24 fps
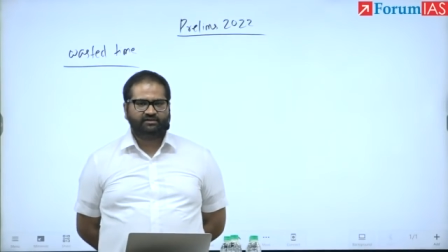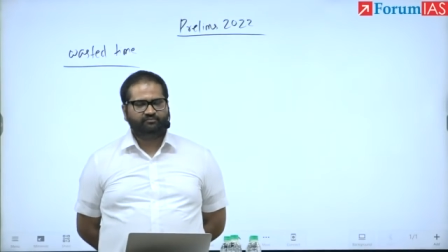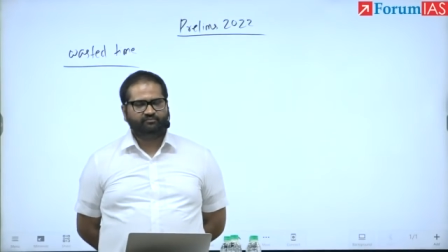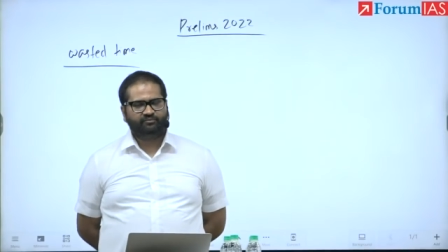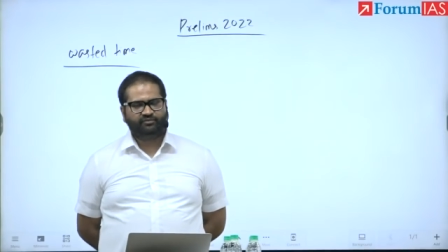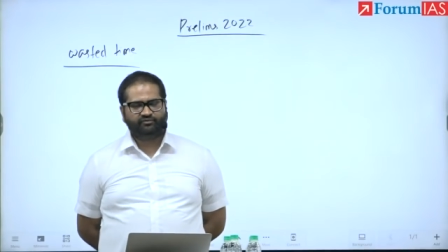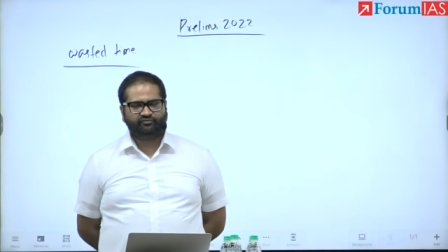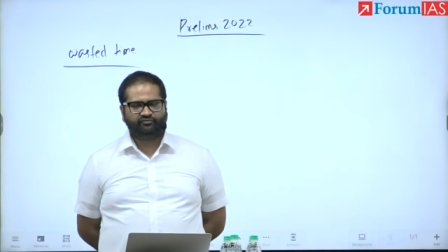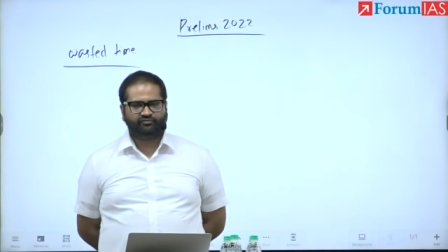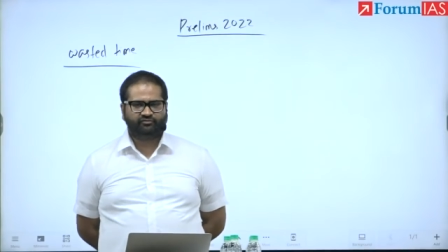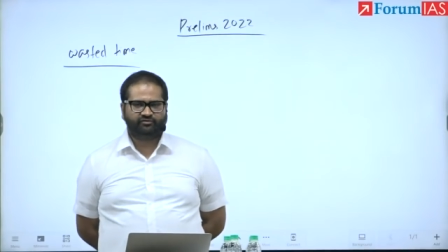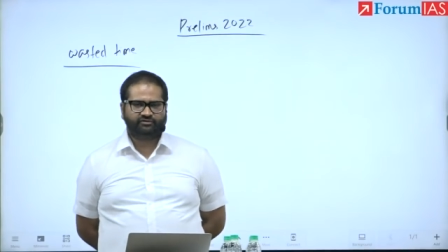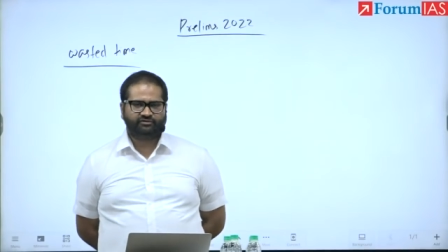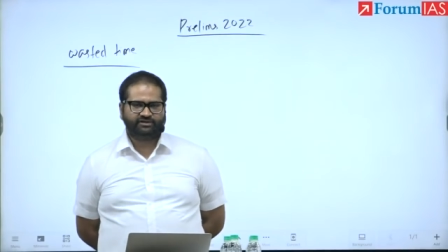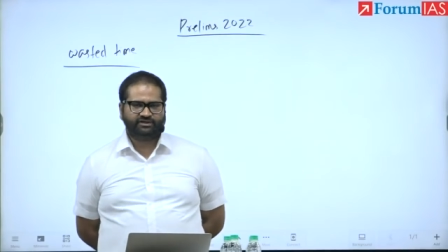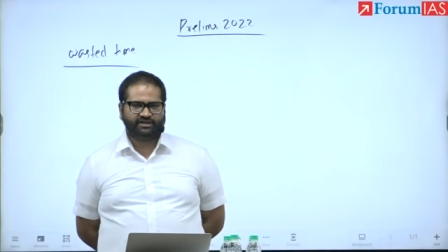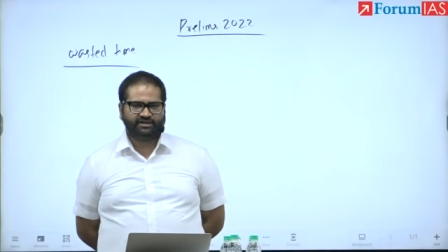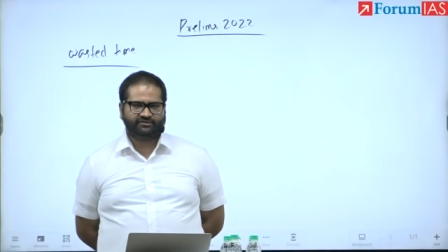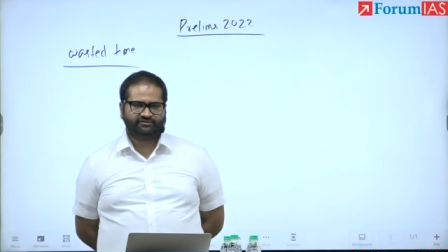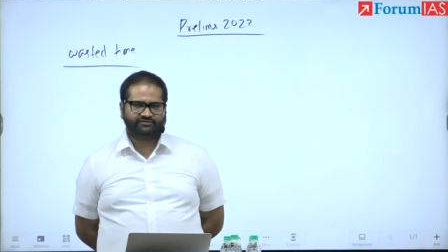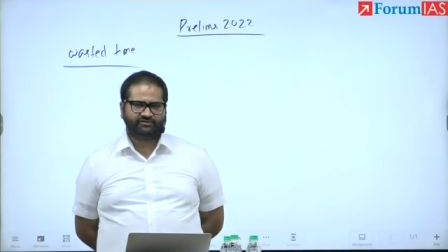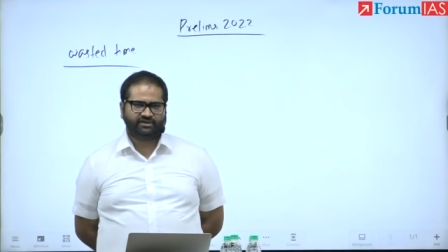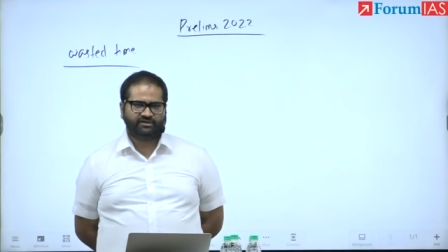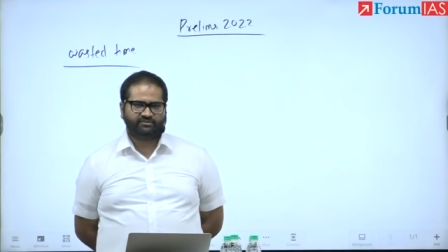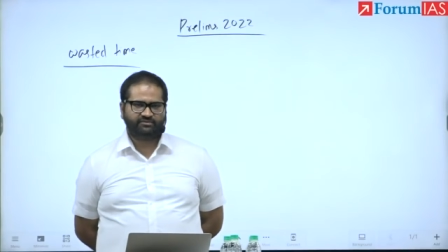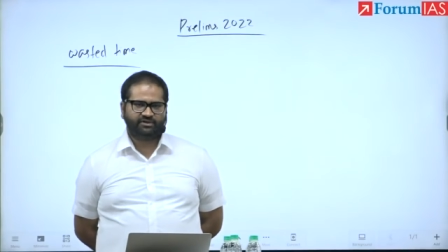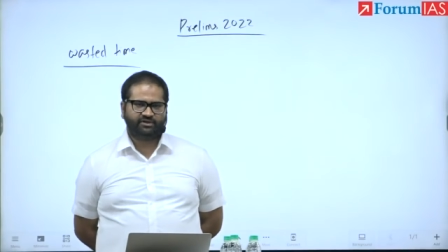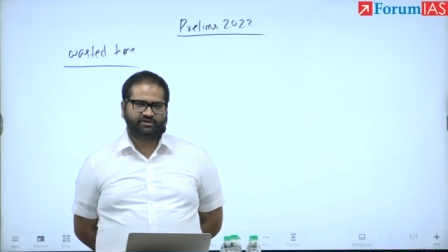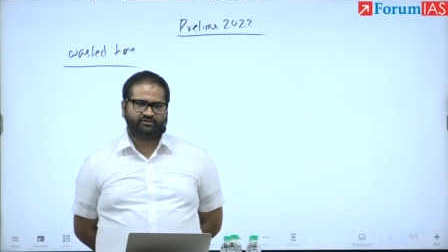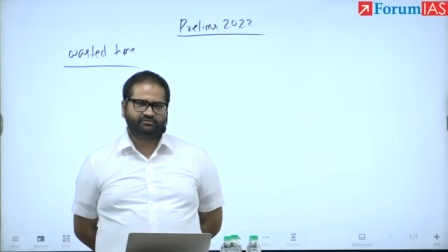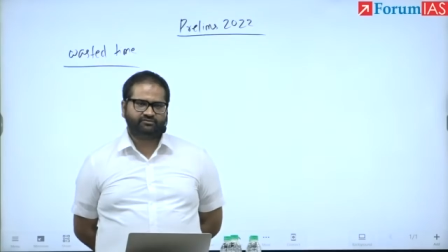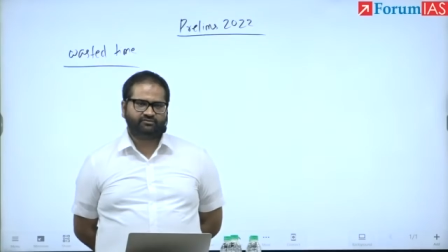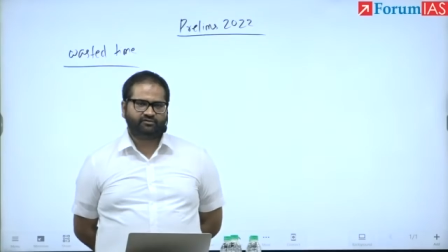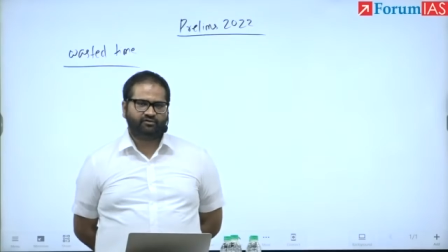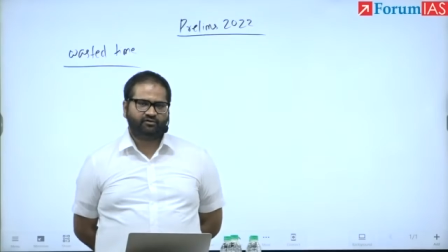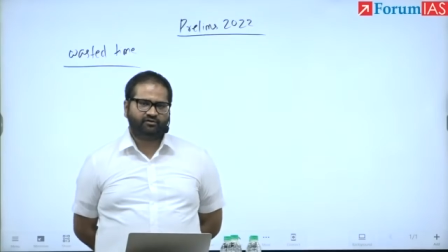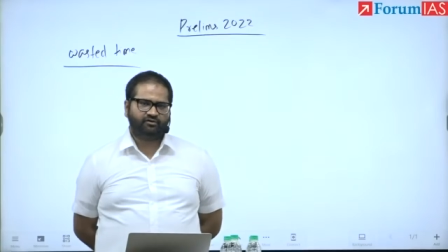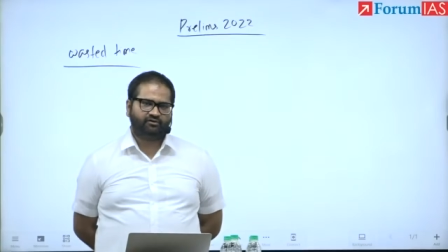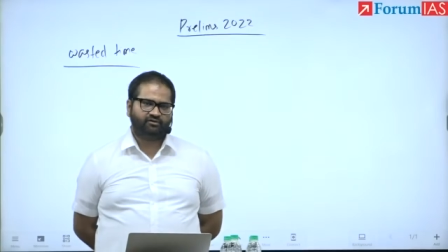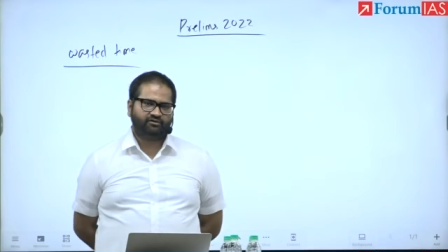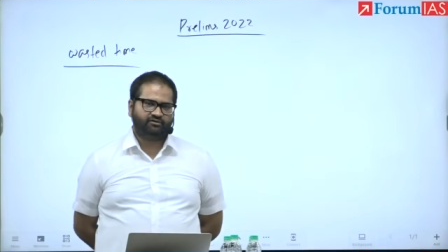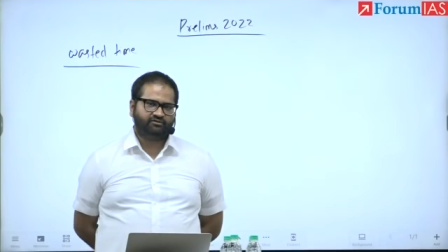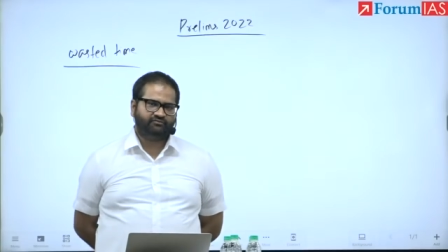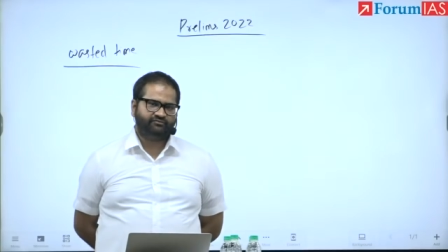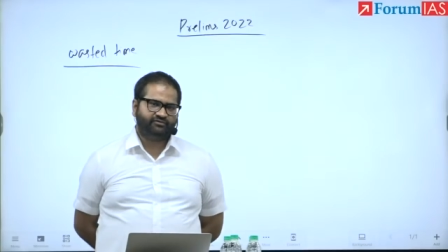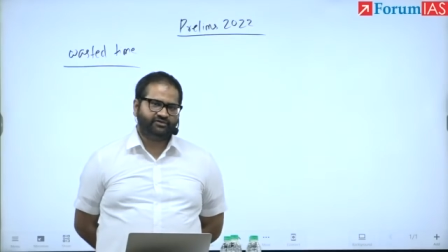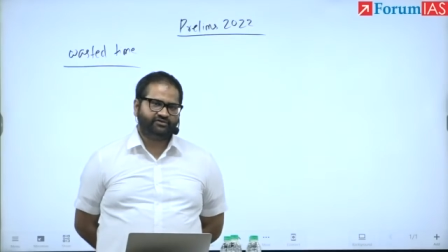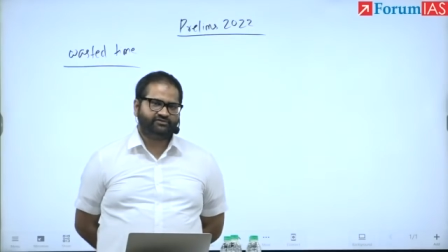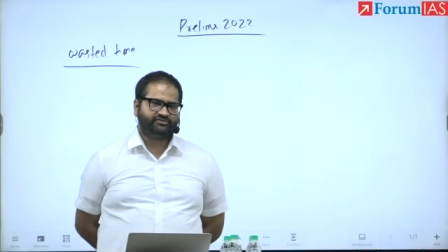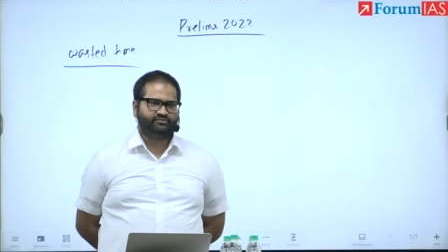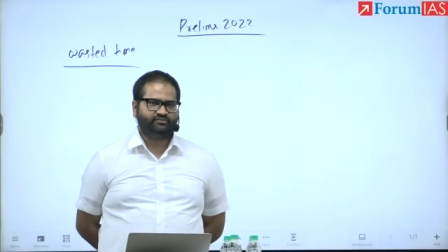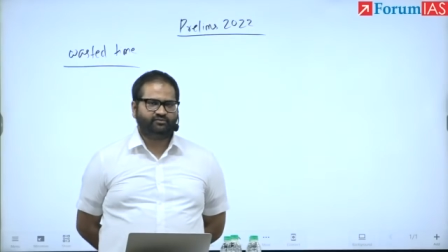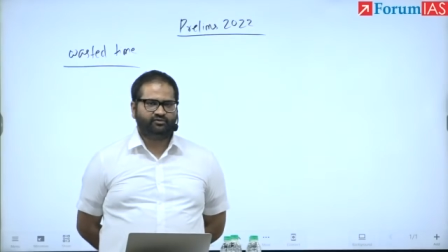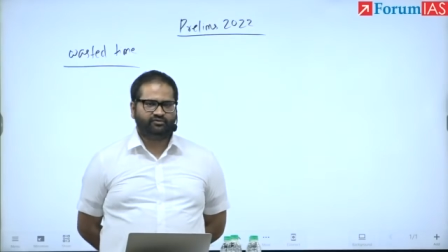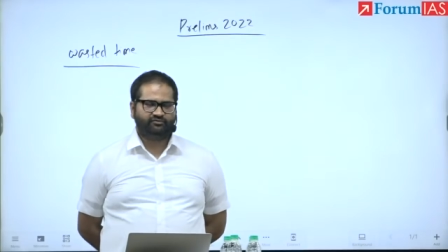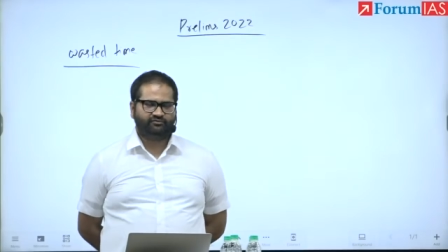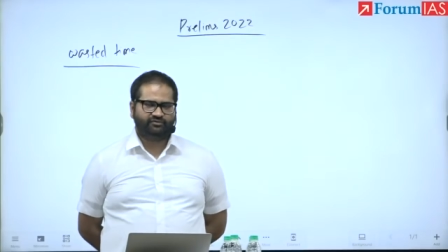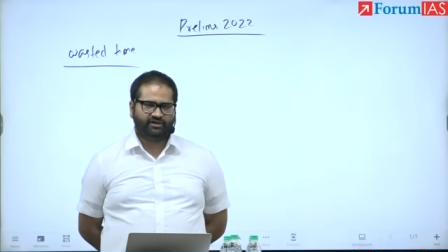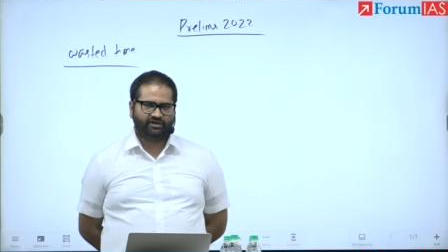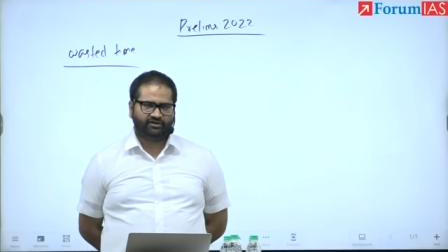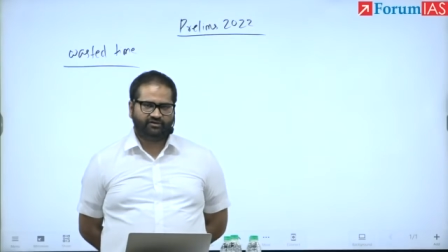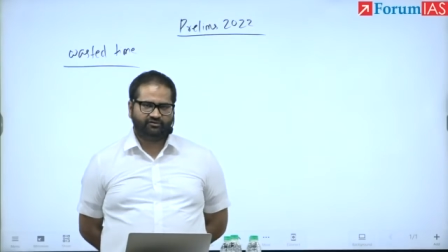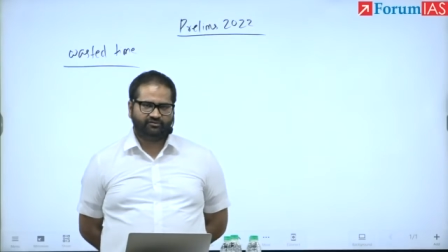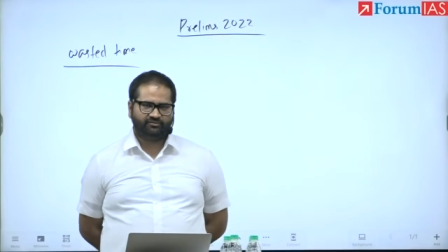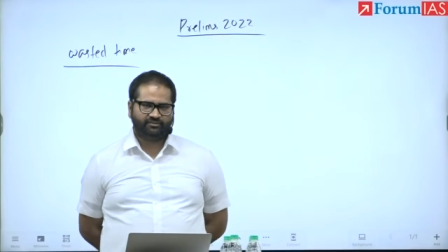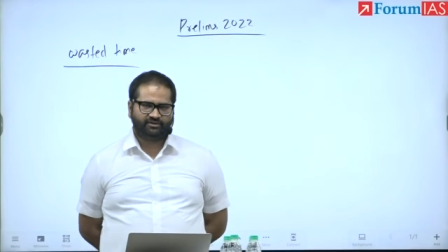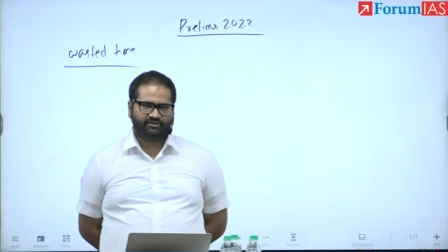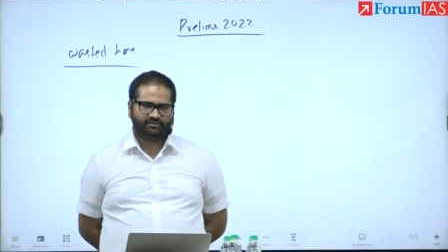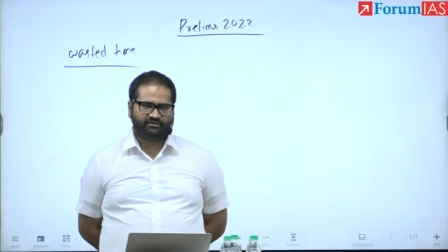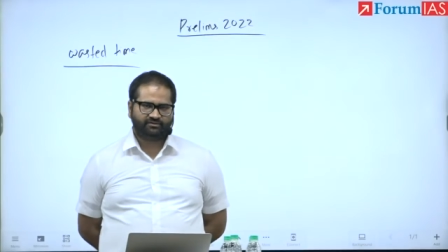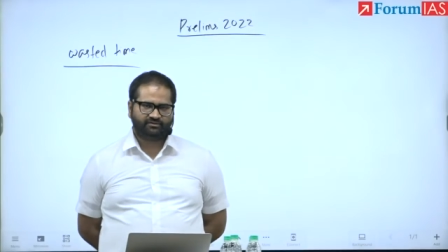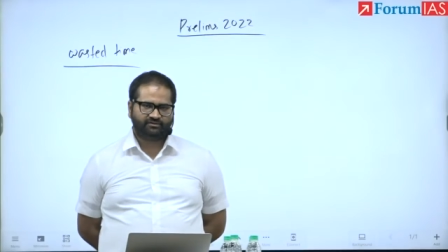before the exam is always more valuable.